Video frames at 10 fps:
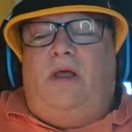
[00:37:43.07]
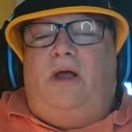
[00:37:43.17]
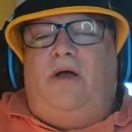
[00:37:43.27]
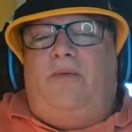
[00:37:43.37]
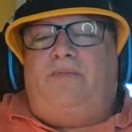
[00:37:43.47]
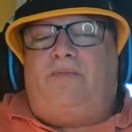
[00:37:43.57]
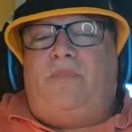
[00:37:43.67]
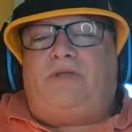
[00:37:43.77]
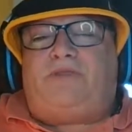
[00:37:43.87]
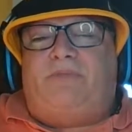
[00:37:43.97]

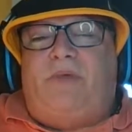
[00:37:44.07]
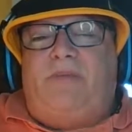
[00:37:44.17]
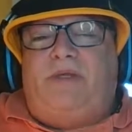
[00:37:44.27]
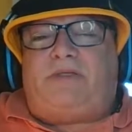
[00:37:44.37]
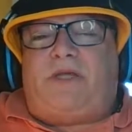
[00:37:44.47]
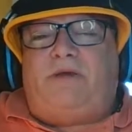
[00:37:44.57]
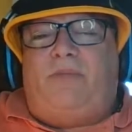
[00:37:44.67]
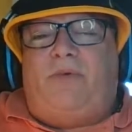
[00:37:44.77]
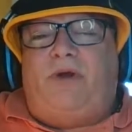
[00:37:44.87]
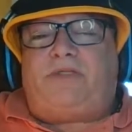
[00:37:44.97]
Maybe it's time to
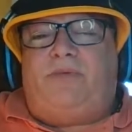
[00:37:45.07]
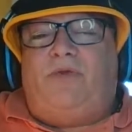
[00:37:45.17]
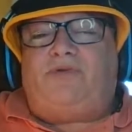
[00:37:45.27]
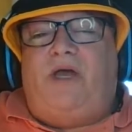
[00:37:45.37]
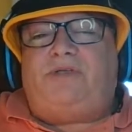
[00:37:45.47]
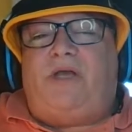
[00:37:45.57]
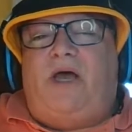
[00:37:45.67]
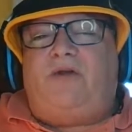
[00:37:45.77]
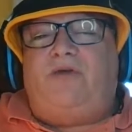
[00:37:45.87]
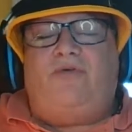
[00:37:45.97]
bring some of those guys
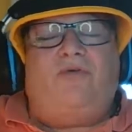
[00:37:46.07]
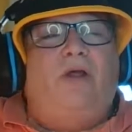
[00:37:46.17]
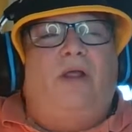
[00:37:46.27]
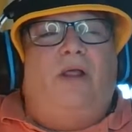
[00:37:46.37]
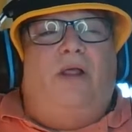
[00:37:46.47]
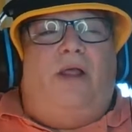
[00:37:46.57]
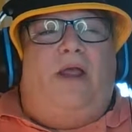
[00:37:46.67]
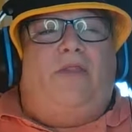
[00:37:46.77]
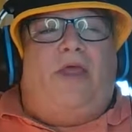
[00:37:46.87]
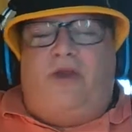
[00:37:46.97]
on
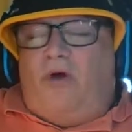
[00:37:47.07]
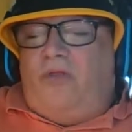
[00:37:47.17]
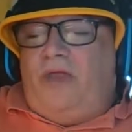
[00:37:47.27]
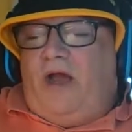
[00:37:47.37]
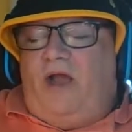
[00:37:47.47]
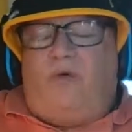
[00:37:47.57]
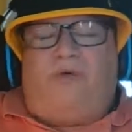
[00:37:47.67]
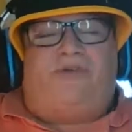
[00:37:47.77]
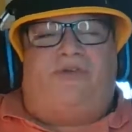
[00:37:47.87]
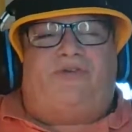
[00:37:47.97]
and they know the Iowa
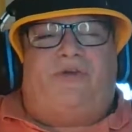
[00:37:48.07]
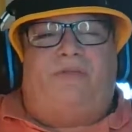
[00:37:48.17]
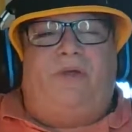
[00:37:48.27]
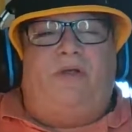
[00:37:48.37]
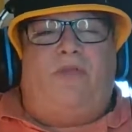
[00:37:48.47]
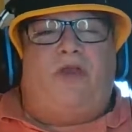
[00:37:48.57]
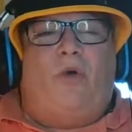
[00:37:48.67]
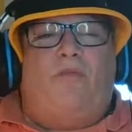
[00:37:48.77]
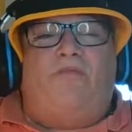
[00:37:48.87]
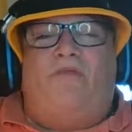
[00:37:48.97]
system. They
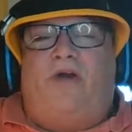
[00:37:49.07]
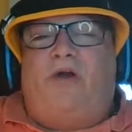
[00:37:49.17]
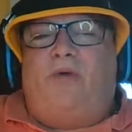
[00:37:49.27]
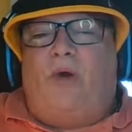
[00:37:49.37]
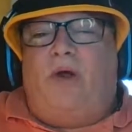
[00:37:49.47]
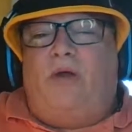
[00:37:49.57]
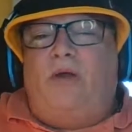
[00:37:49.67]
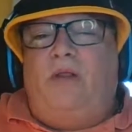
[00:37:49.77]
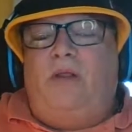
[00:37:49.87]
know it very well.